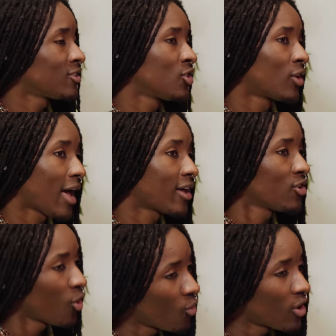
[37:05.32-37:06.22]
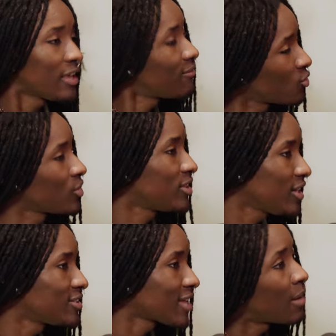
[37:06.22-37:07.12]
And you're like, you know what? Even with
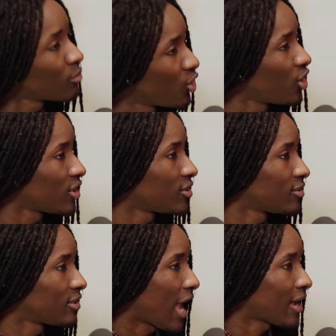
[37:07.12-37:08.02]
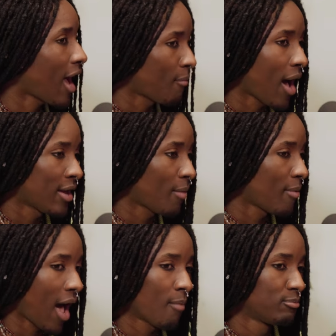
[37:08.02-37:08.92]
these, I'm good. Mm. Like,
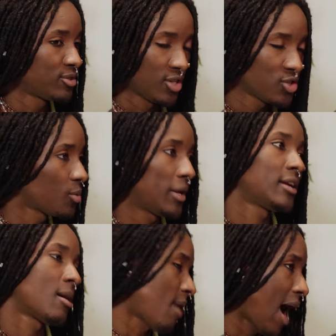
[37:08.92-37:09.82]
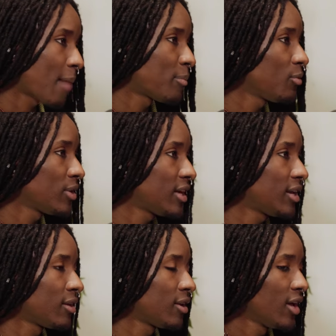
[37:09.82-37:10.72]
I'm situated. I'm happy with
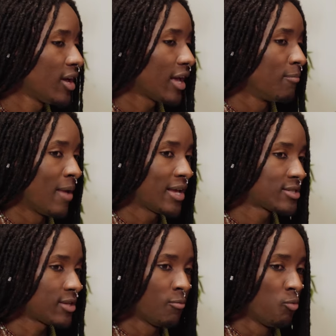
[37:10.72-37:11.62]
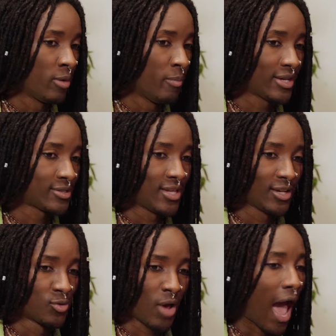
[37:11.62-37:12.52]
it, and it makes
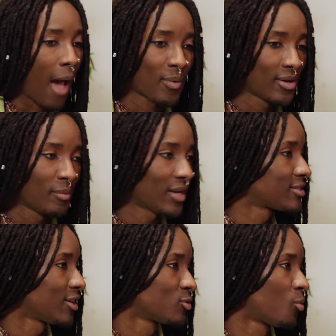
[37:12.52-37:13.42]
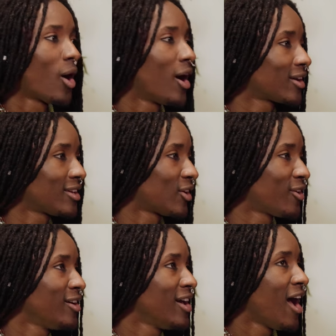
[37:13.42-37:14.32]
things happen. It makes things work. You know.